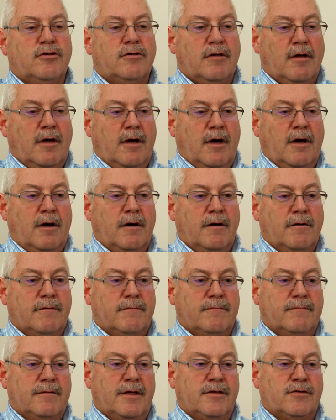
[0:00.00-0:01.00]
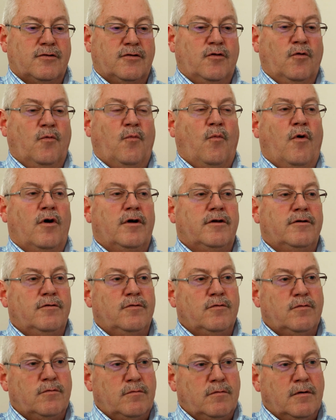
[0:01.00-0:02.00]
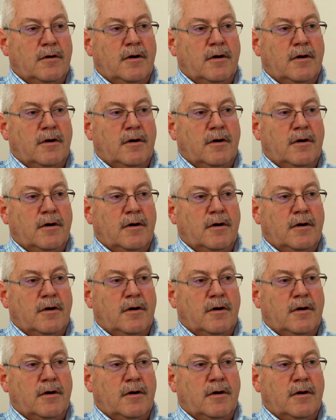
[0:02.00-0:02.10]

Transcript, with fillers: uh, is the one who